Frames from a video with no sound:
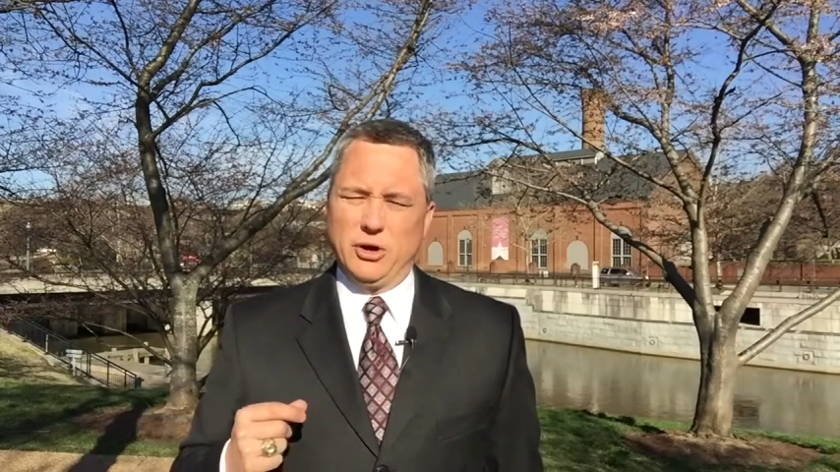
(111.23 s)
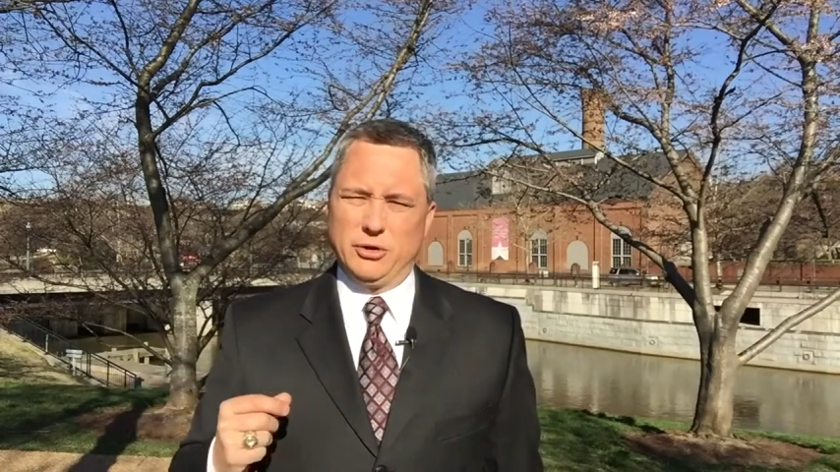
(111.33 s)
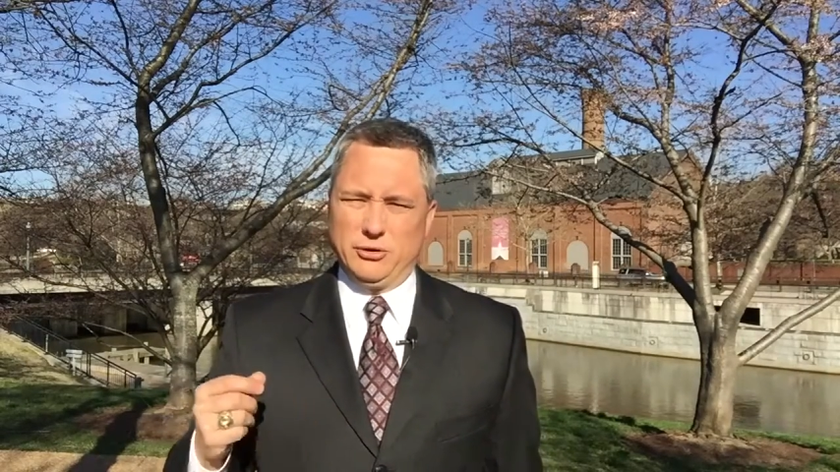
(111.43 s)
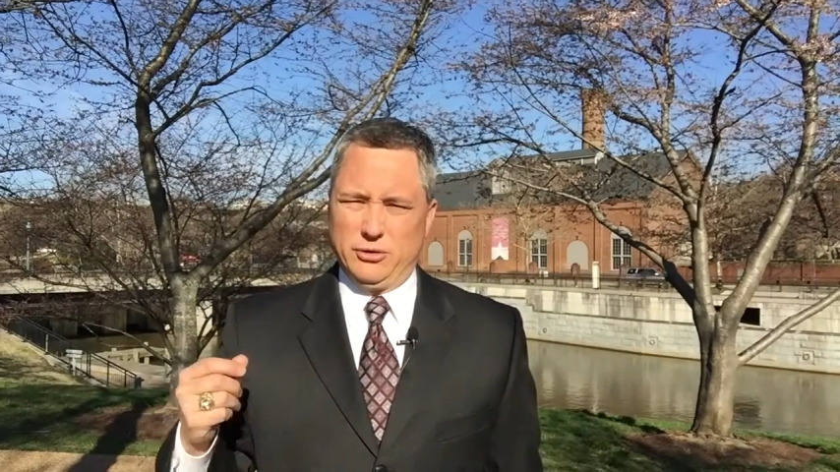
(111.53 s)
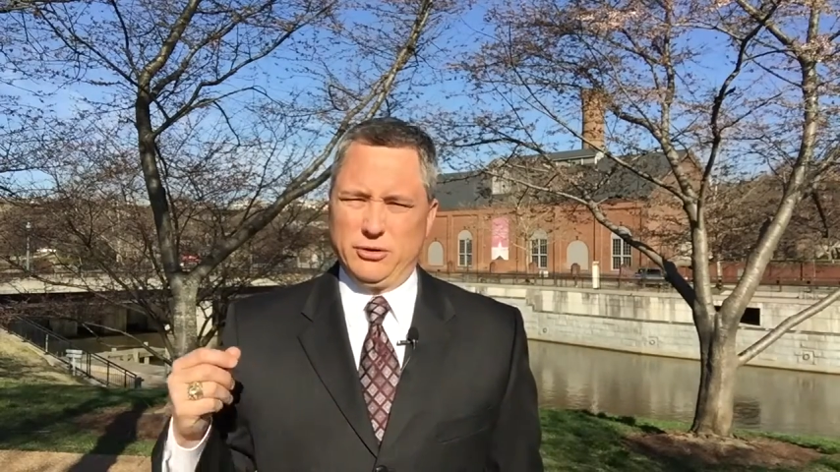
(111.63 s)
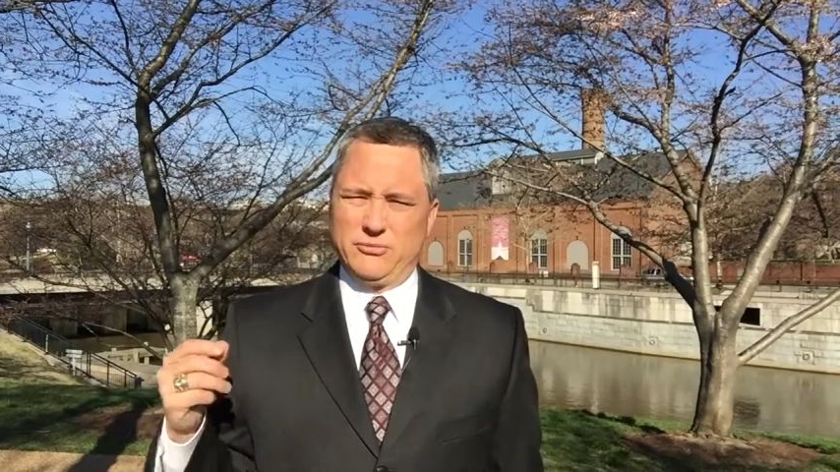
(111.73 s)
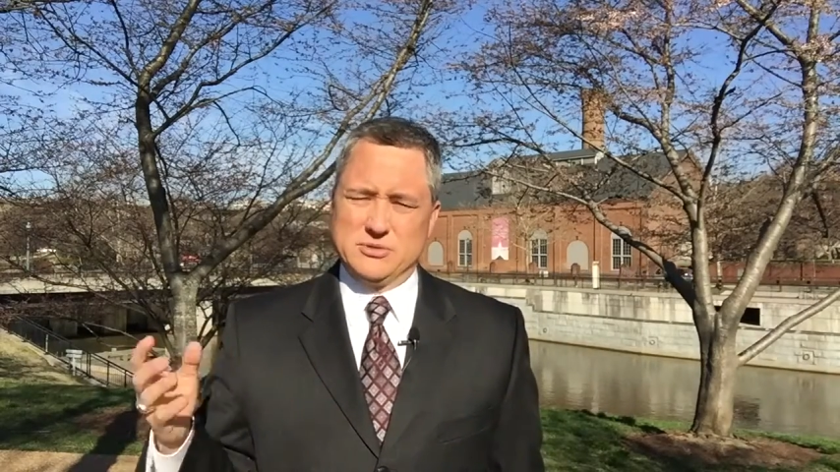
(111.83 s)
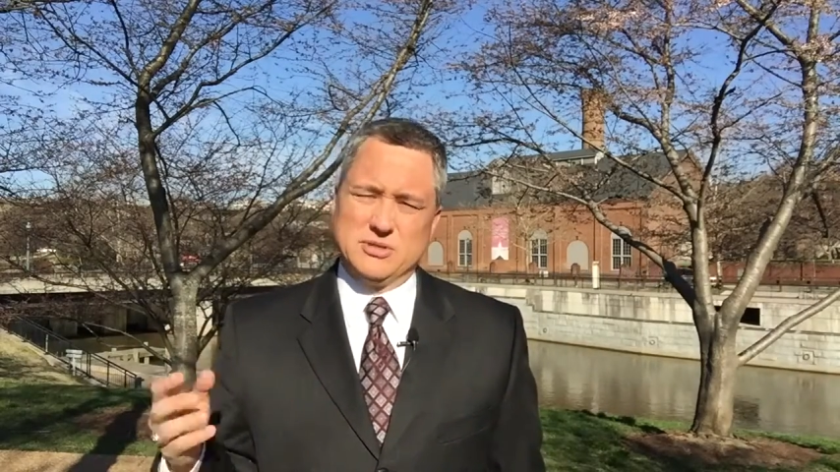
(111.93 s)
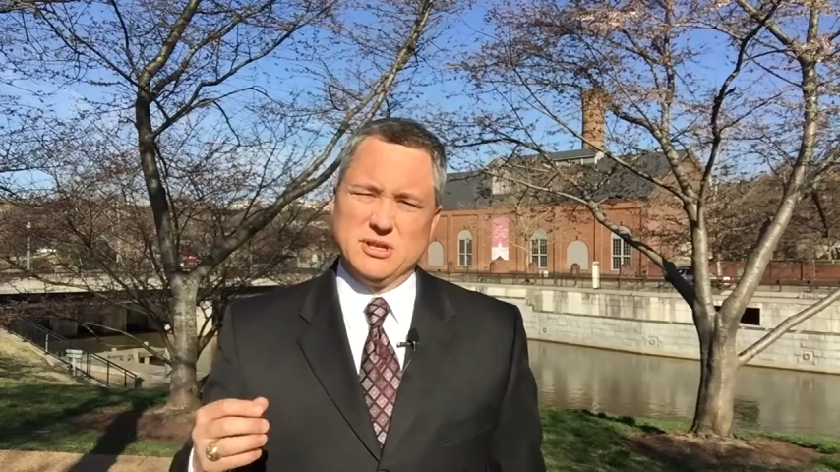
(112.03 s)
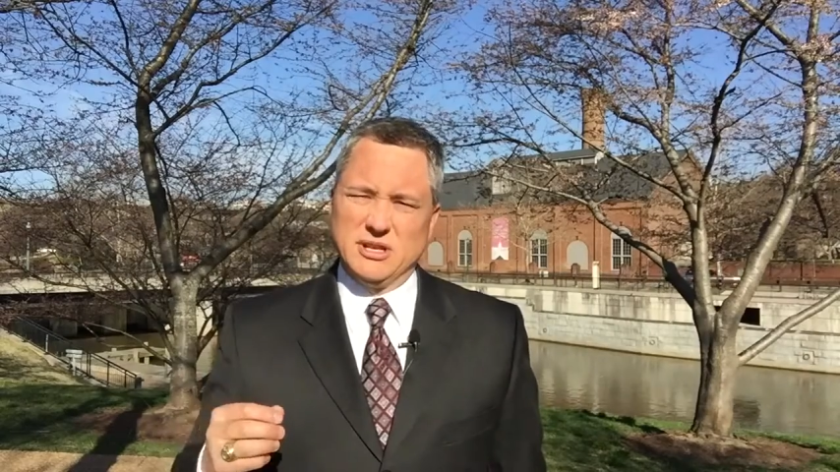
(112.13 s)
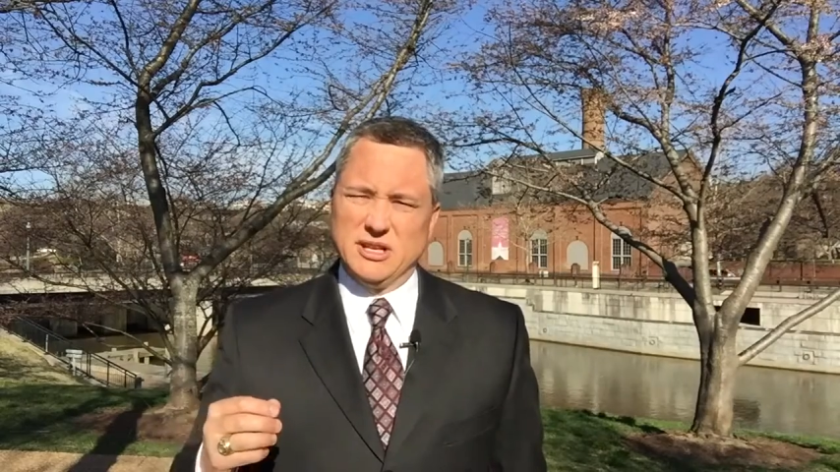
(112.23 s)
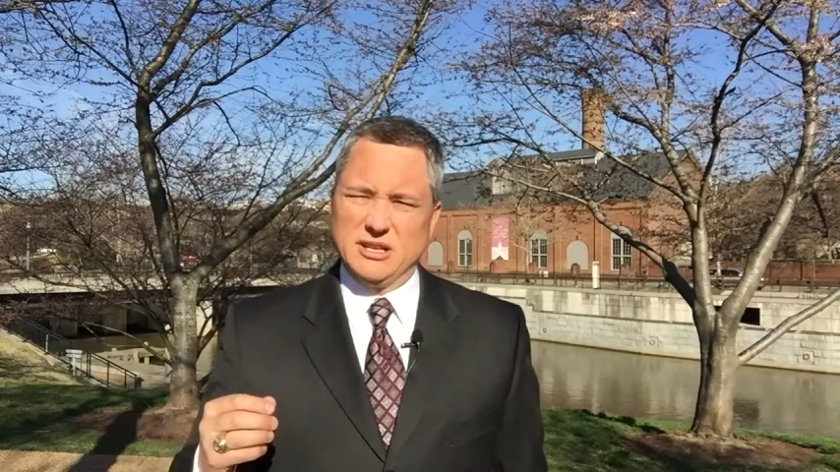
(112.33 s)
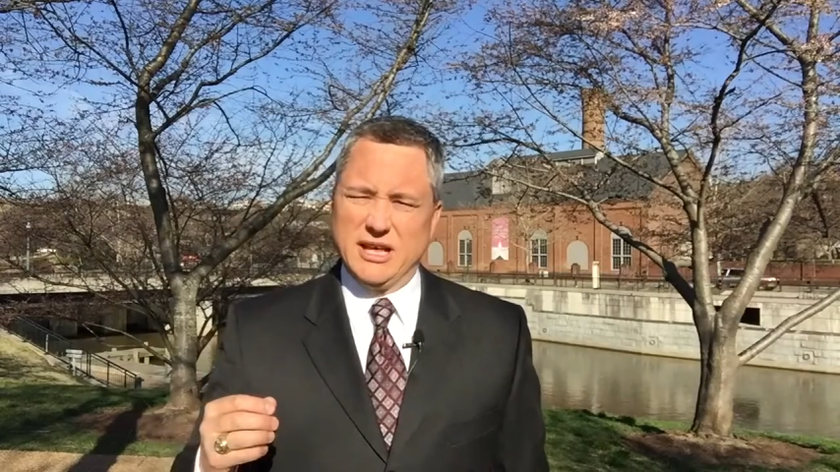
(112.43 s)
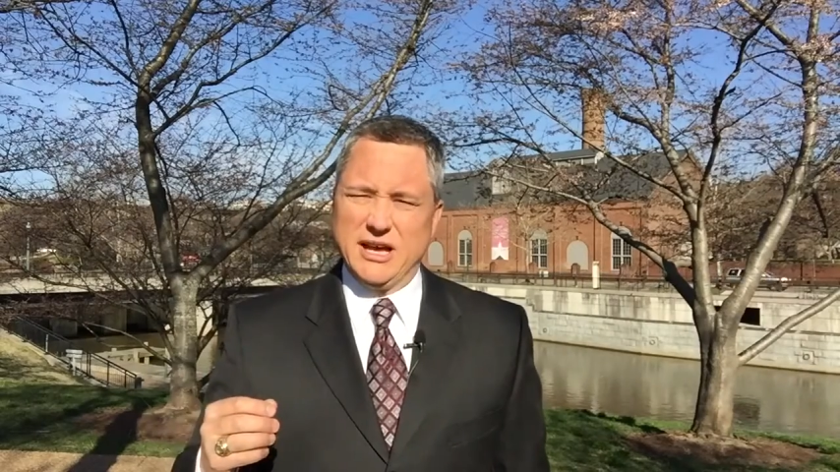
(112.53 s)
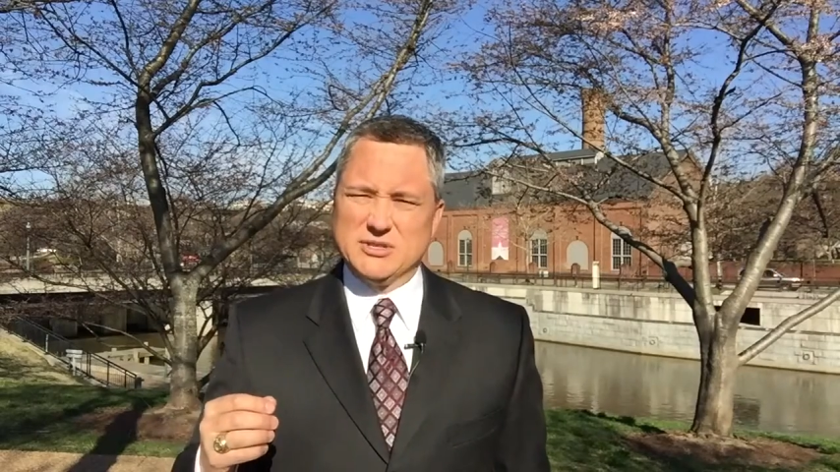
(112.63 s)
on your
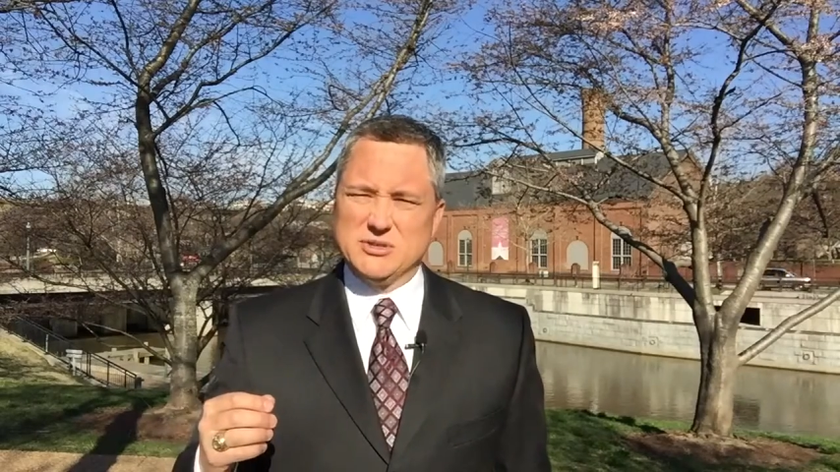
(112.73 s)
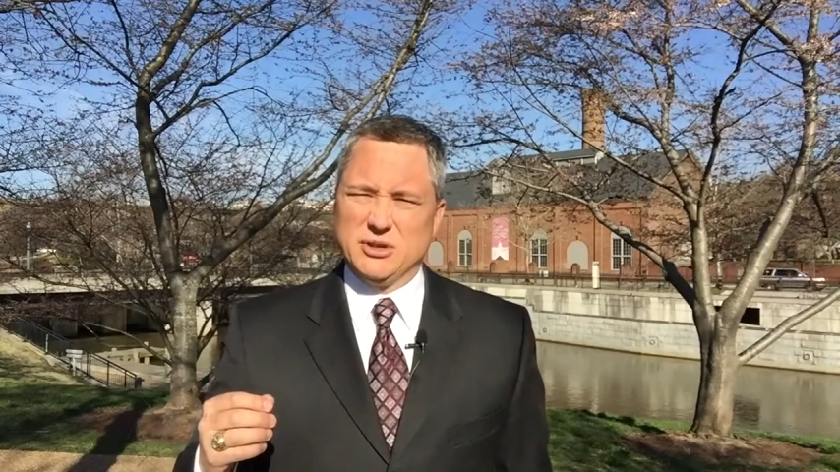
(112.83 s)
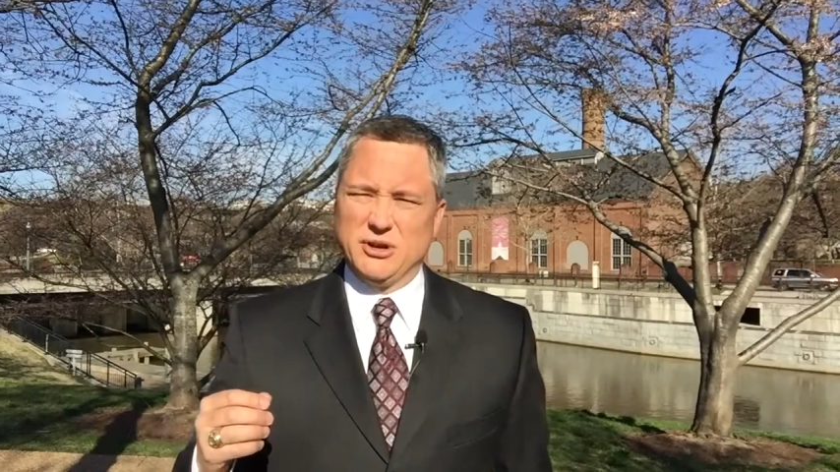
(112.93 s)
facility last